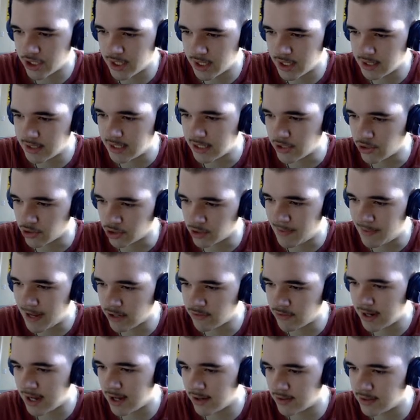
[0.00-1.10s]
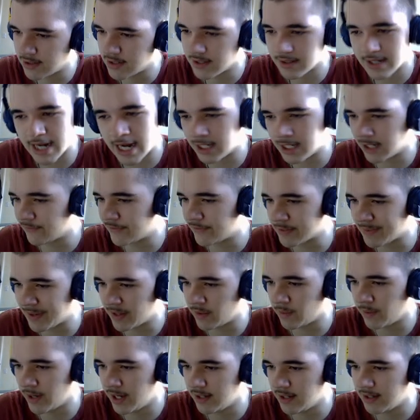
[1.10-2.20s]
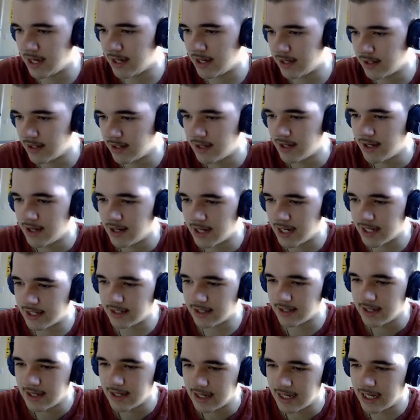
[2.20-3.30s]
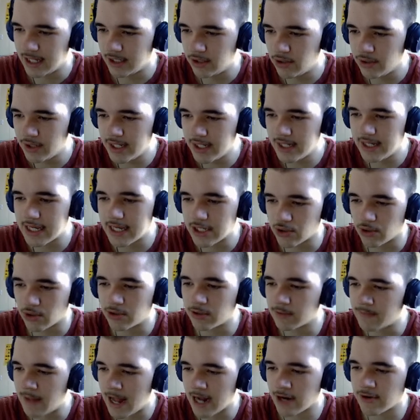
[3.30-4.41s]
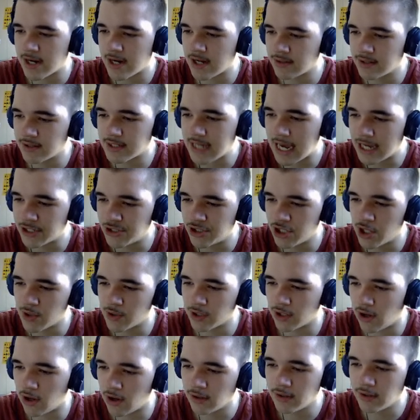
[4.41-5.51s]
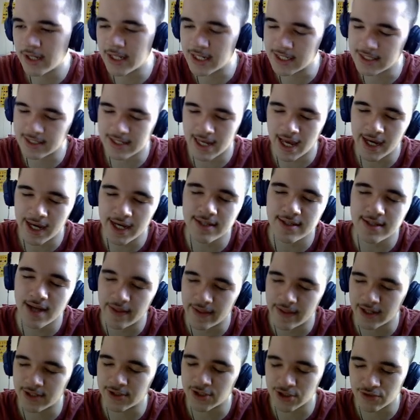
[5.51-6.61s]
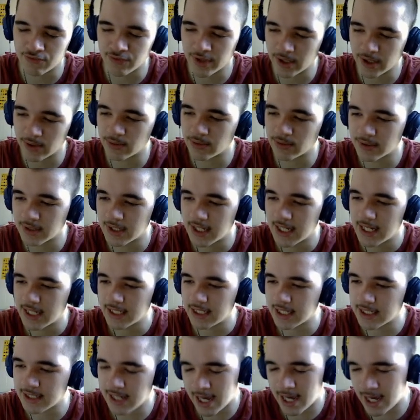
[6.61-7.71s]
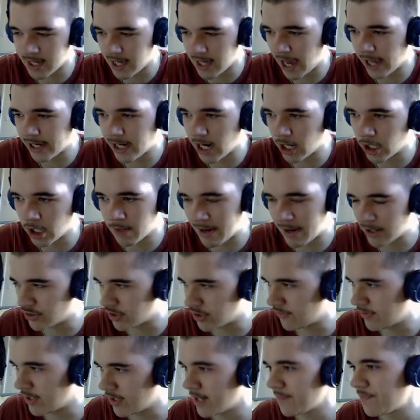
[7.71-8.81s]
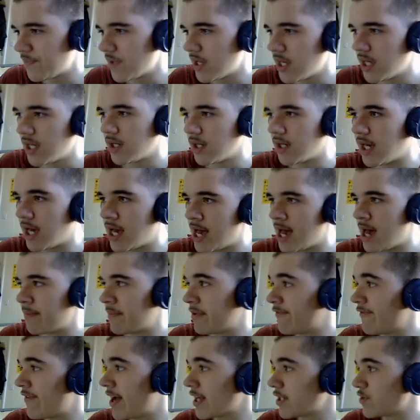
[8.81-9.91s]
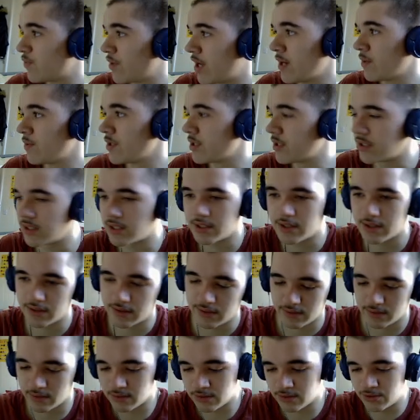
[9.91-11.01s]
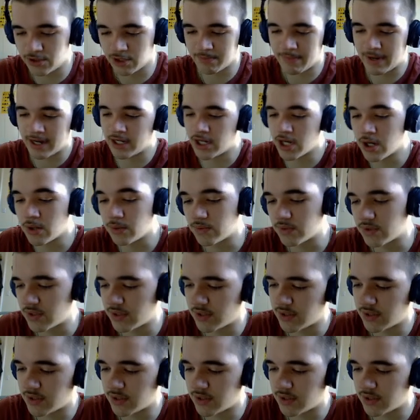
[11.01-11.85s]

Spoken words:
historical background. I love this, by the way. Like, including historical background as you go along in the sides, I think is just really cool. Because I care a lot about trivia. In fact, when I was doing my notes